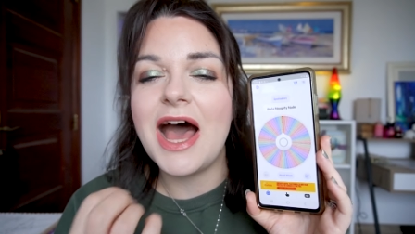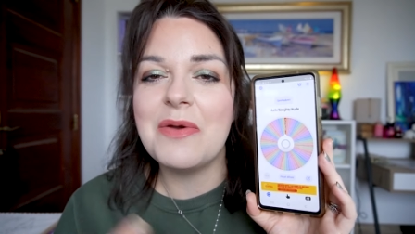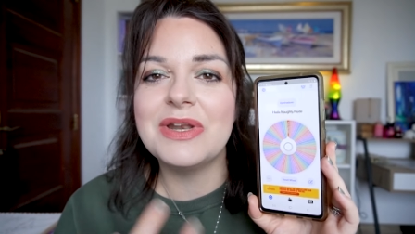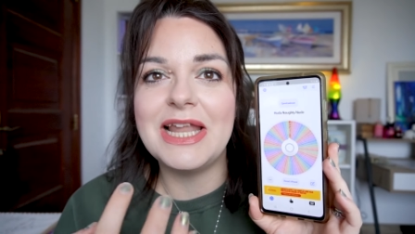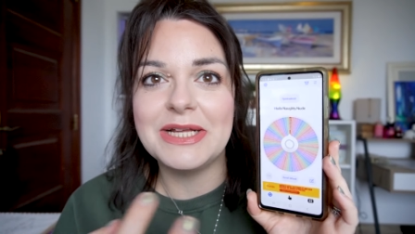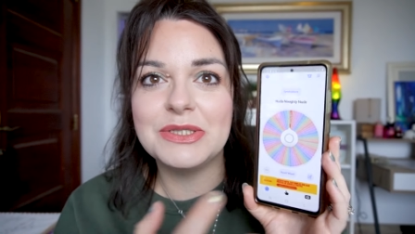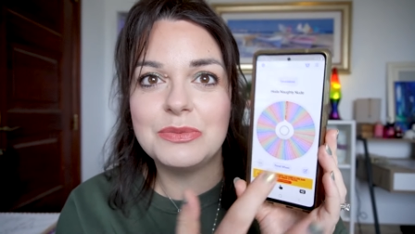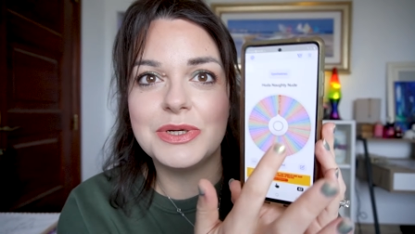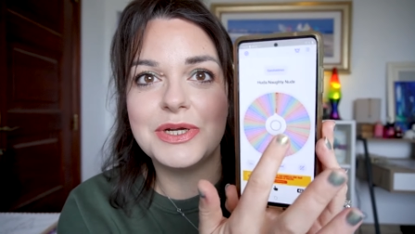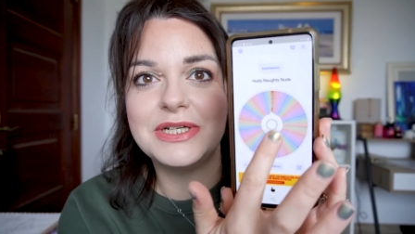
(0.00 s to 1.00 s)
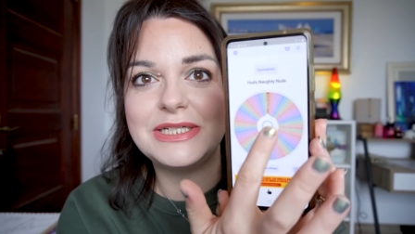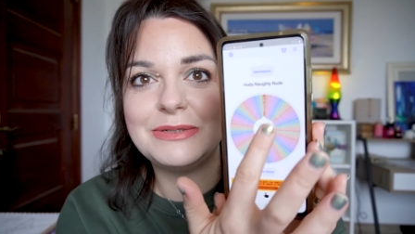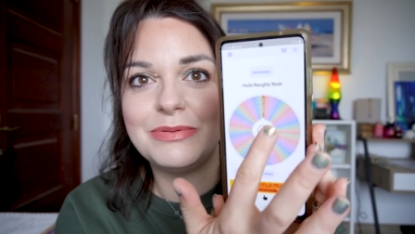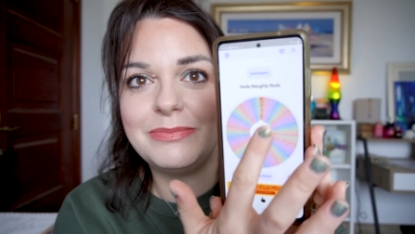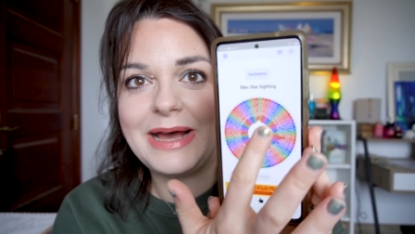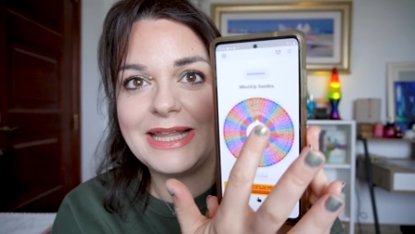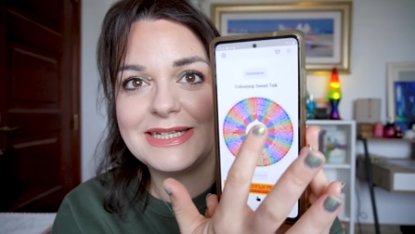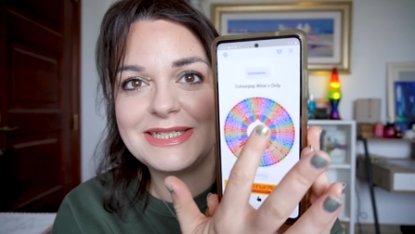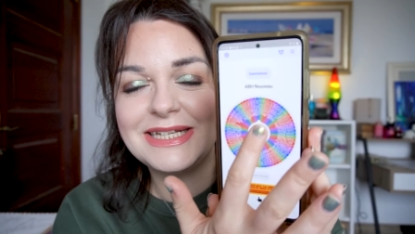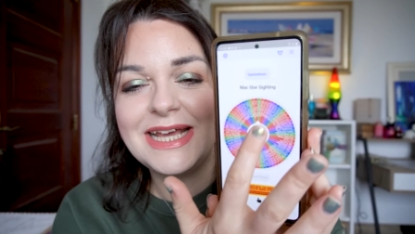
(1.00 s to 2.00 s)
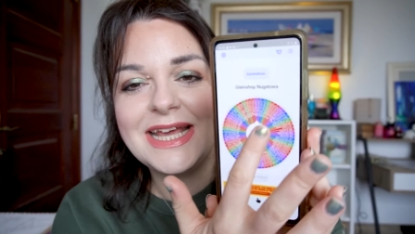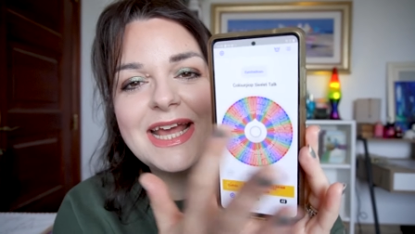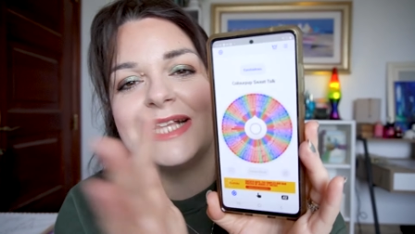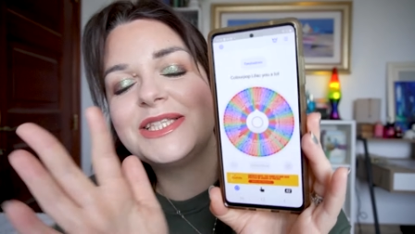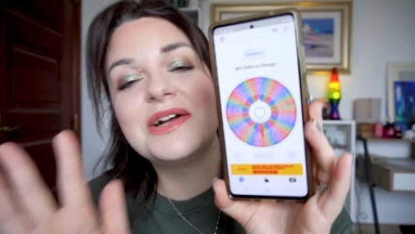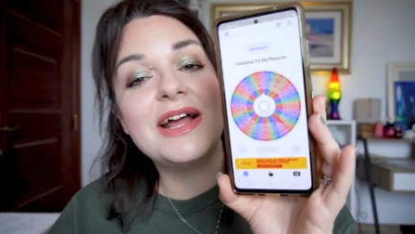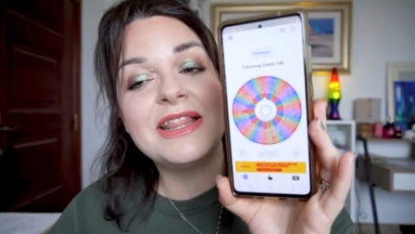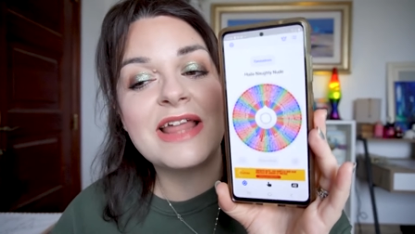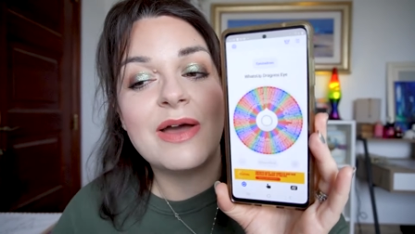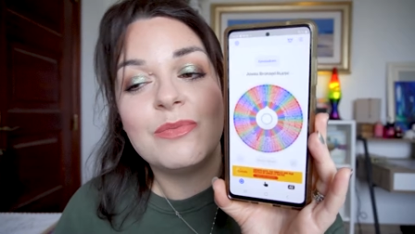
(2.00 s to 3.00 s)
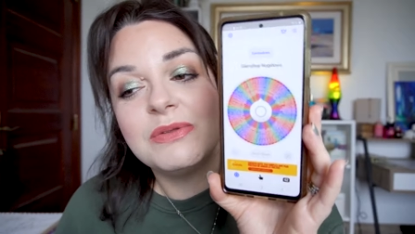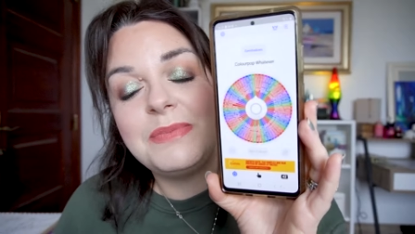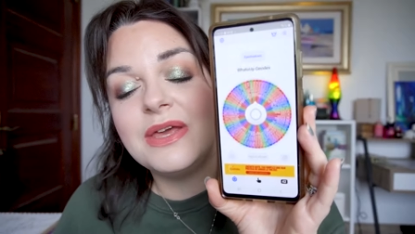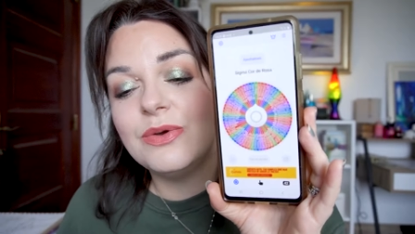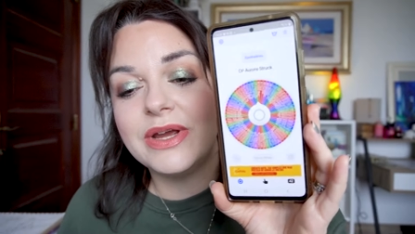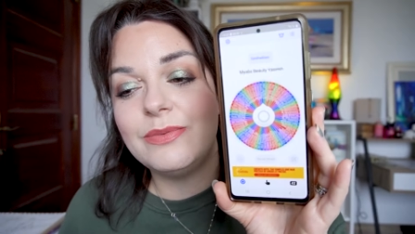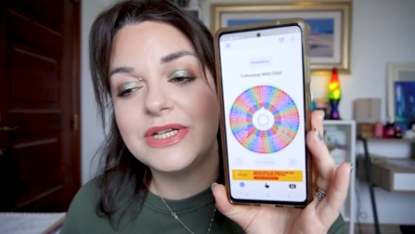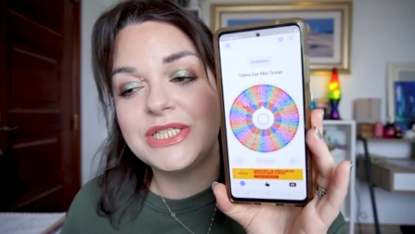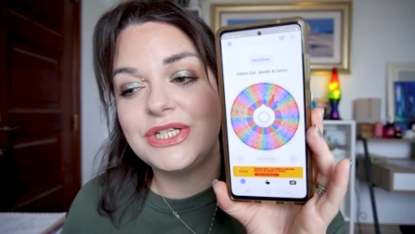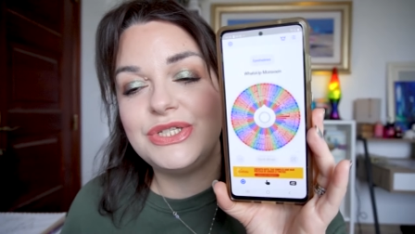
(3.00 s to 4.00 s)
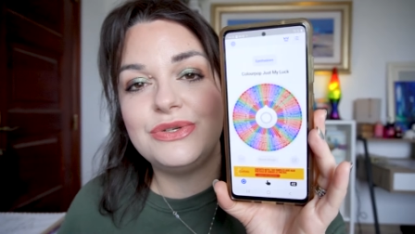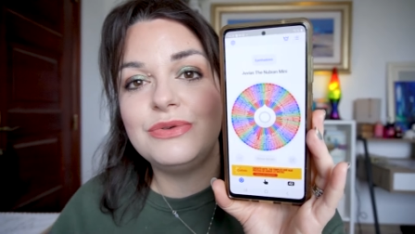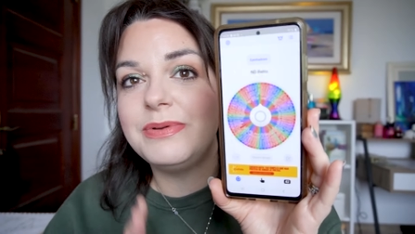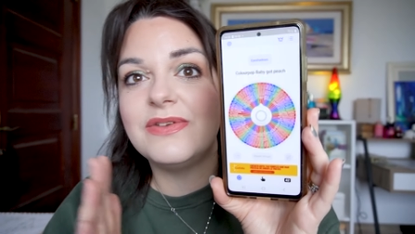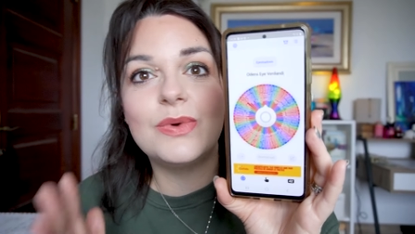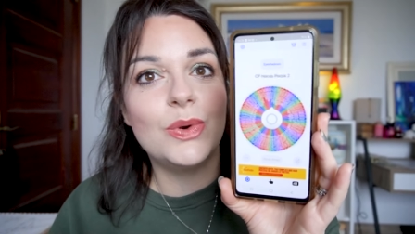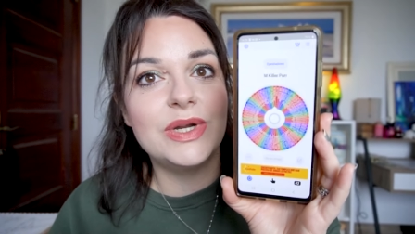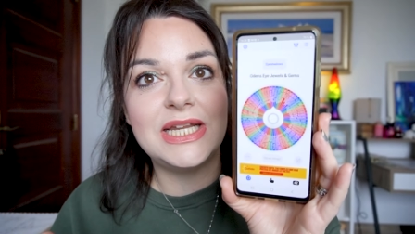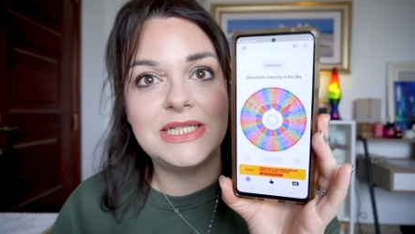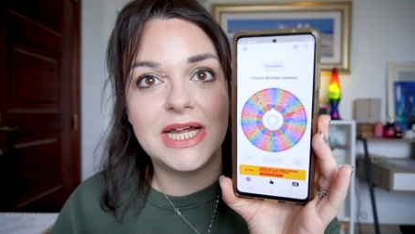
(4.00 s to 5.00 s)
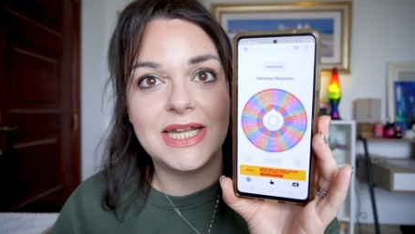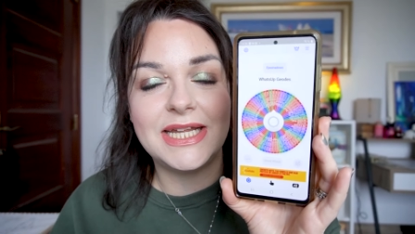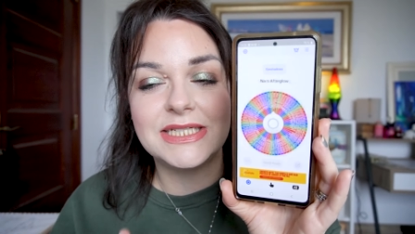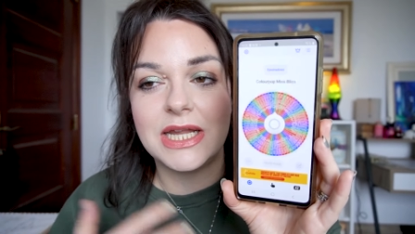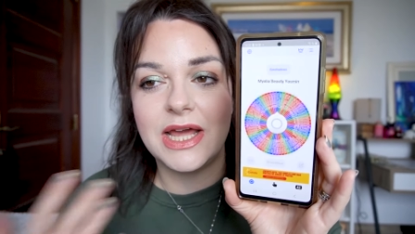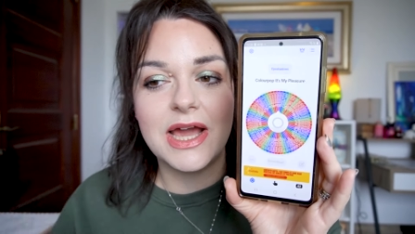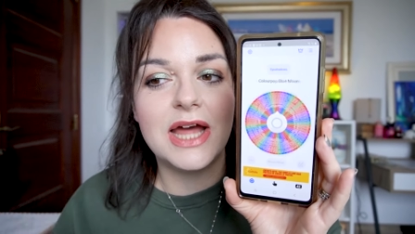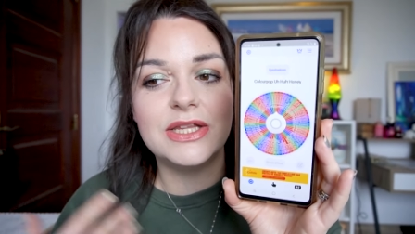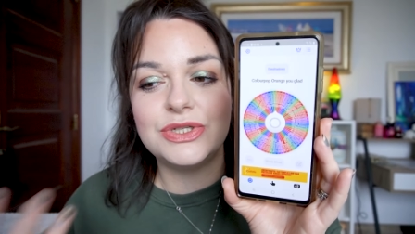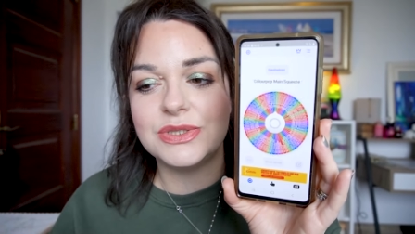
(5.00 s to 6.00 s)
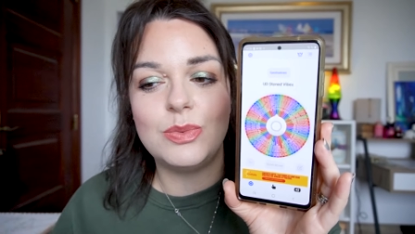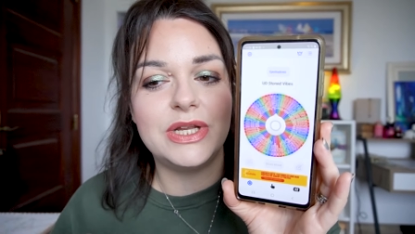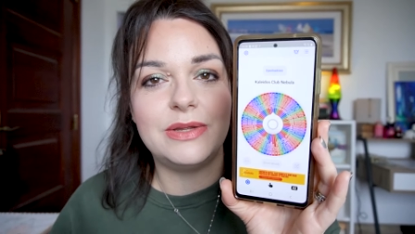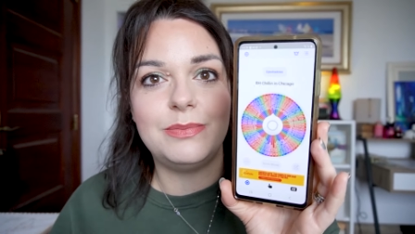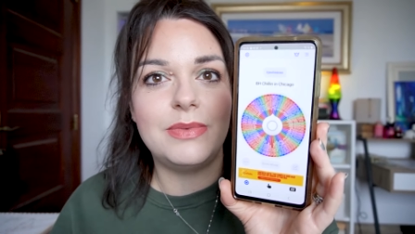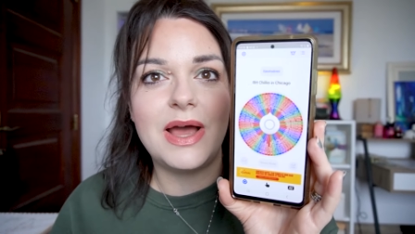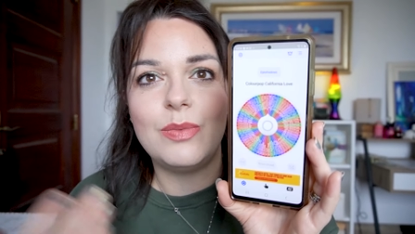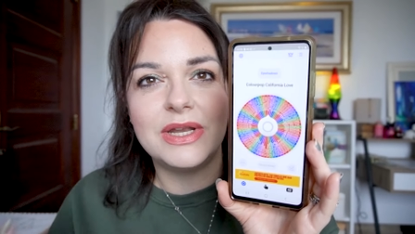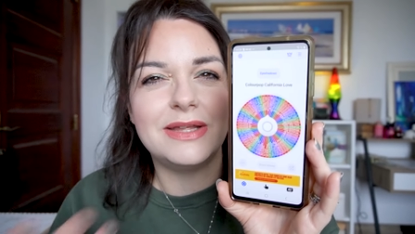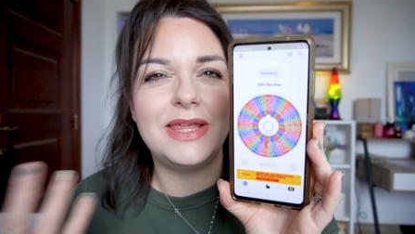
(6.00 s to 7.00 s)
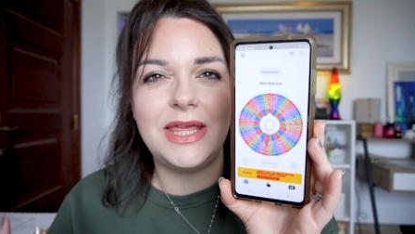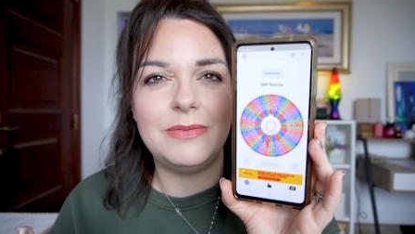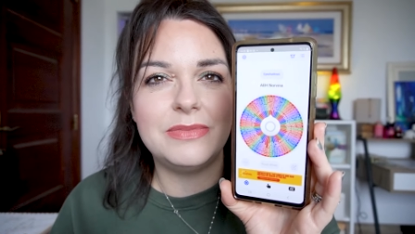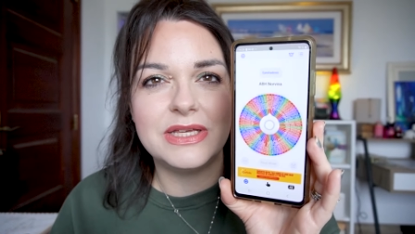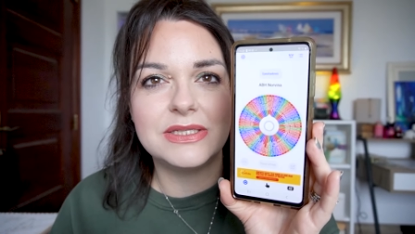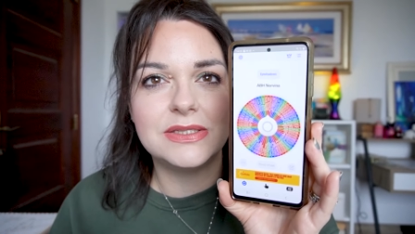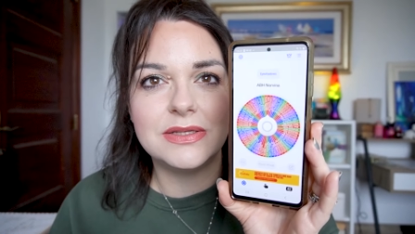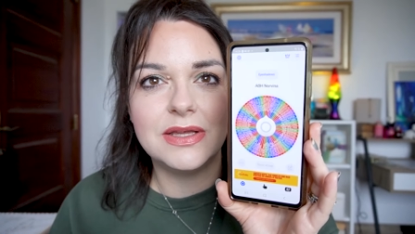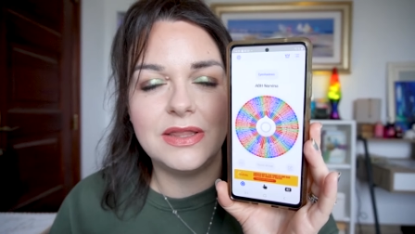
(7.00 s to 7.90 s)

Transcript: I would like to work on a different palette. It's not, that would be a great one to do, but I've already done it, and I kind of just want to keep this a